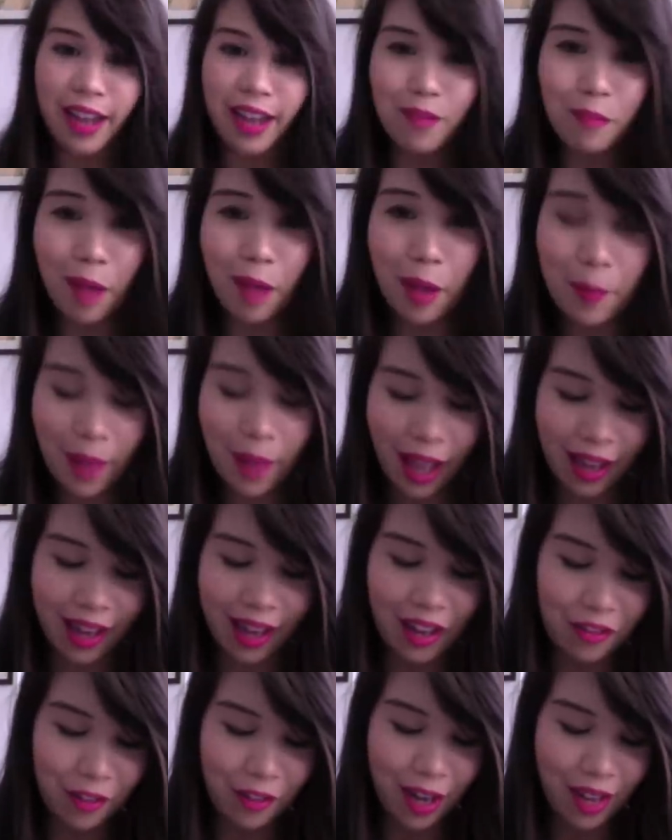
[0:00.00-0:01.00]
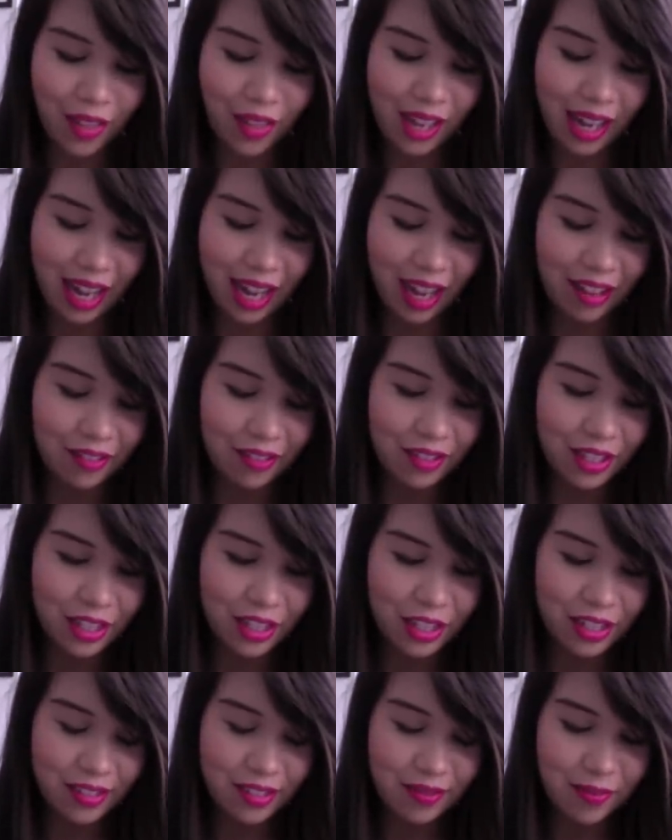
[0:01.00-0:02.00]
I'm back. I forgot that I have
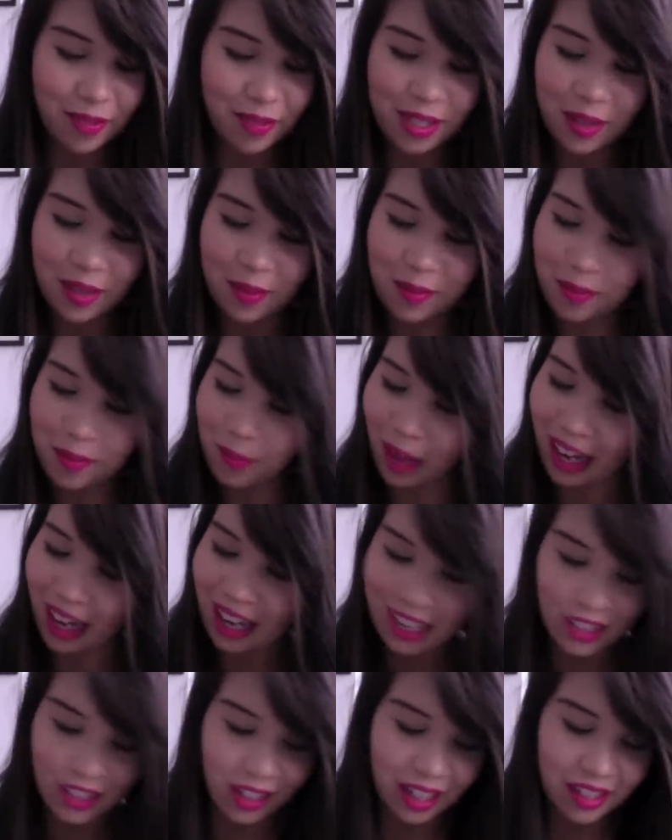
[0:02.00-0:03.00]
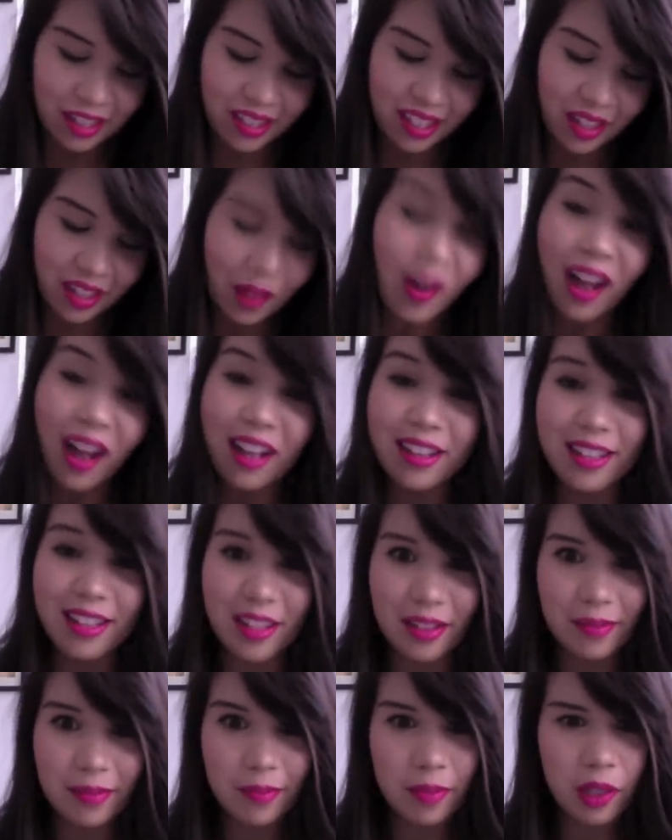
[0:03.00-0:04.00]
some MAC eyeshadows in quads.
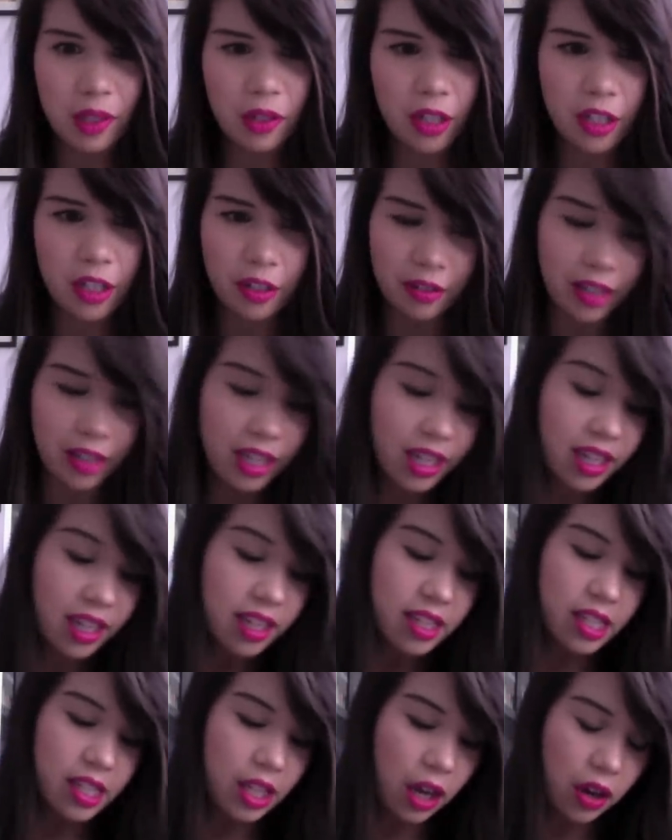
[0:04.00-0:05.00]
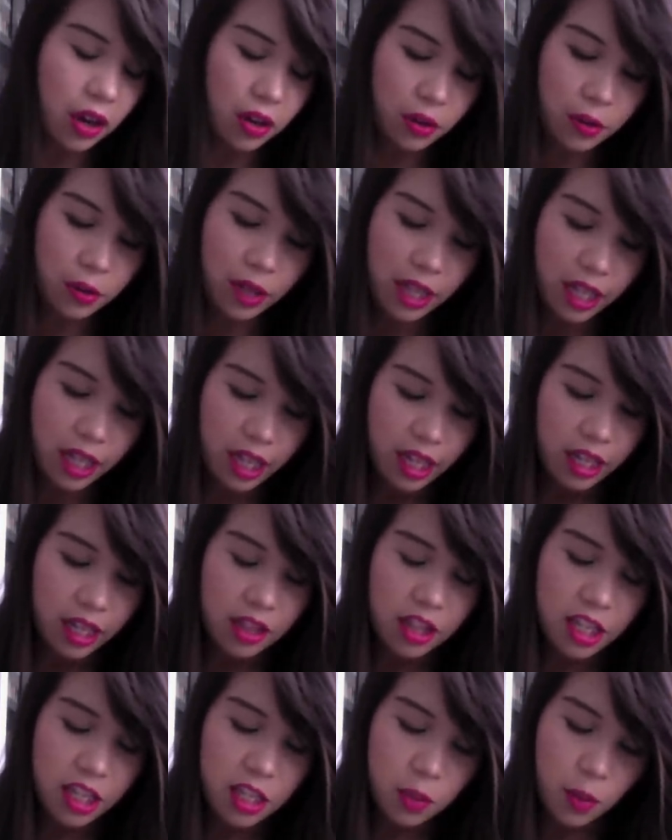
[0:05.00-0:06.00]
Who knew? So
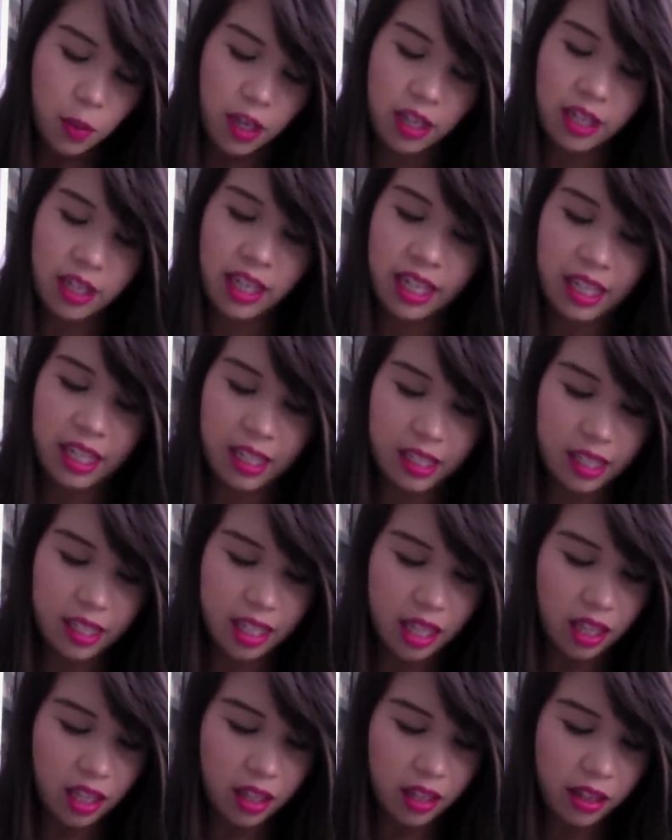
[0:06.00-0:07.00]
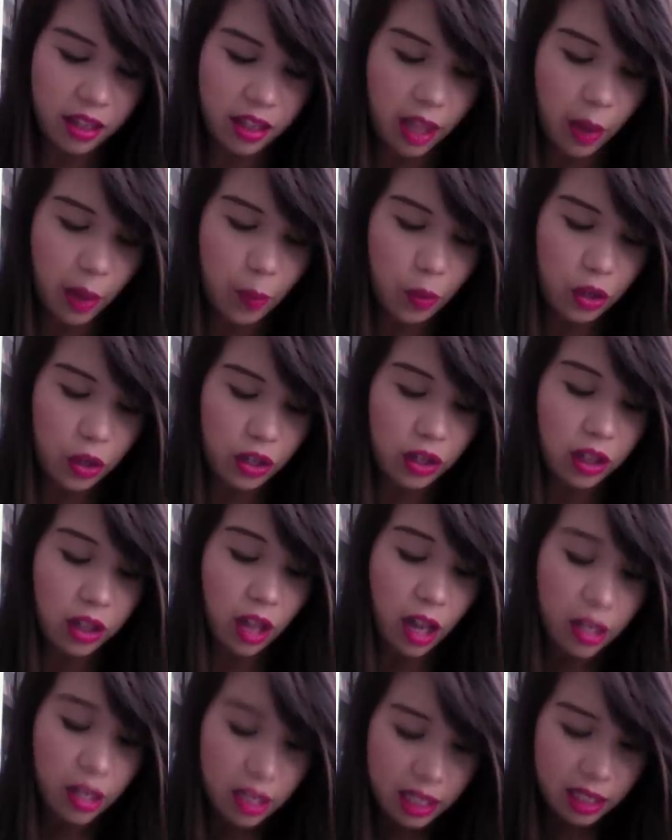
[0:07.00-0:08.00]
this one is the Leopard
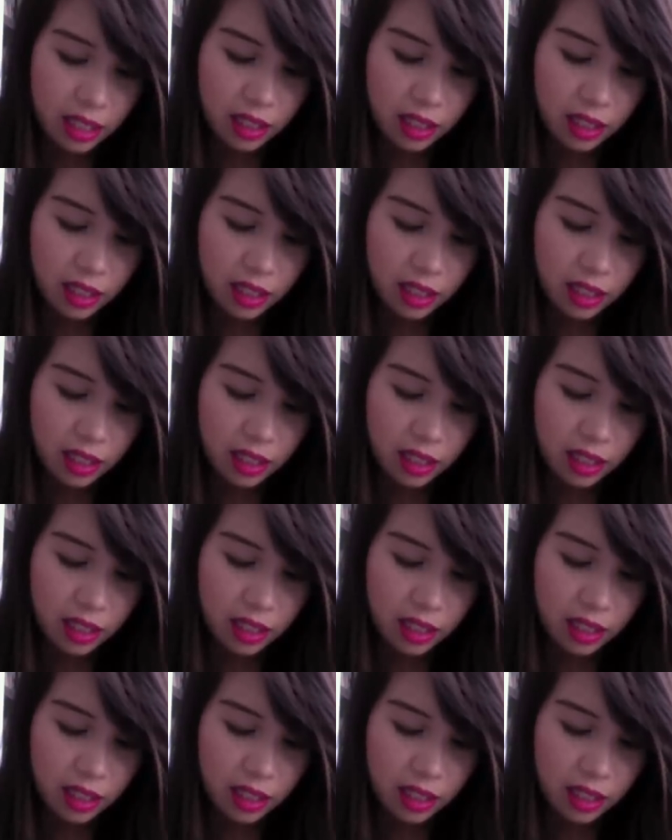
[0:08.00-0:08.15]
Luxe